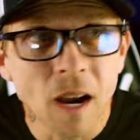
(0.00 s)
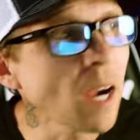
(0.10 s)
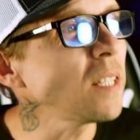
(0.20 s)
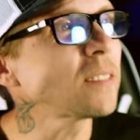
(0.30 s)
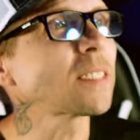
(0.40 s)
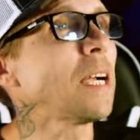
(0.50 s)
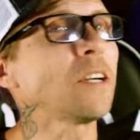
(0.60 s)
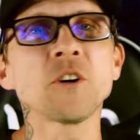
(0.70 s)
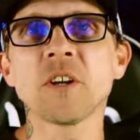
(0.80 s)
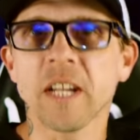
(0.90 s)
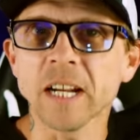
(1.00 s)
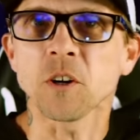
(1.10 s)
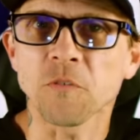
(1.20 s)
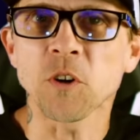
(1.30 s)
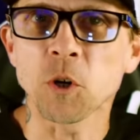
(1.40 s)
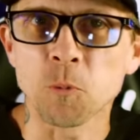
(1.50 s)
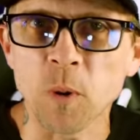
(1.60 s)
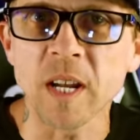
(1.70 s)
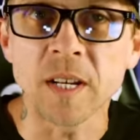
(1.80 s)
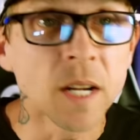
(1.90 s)
An entire year of your
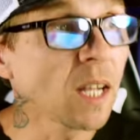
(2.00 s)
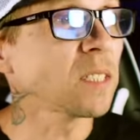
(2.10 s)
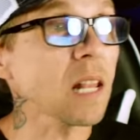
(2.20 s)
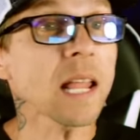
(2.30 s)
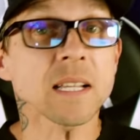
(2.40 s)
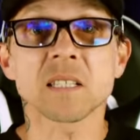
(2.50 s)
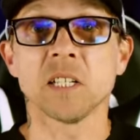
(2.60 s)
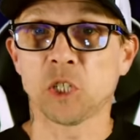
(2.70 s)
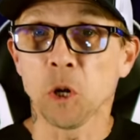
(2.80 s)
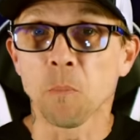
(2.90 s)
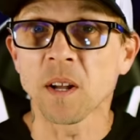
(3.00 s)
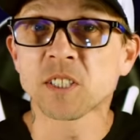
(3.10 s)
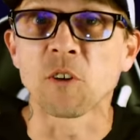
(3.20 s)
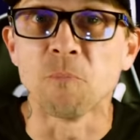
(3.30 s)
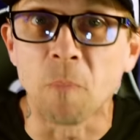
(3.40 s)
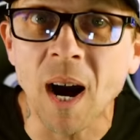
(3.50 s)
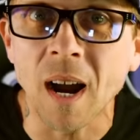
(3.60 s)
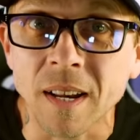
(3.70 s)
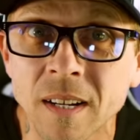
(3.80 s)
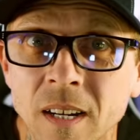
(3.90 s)
rent is less than 2 months of
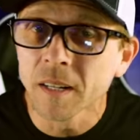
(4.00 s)
mine.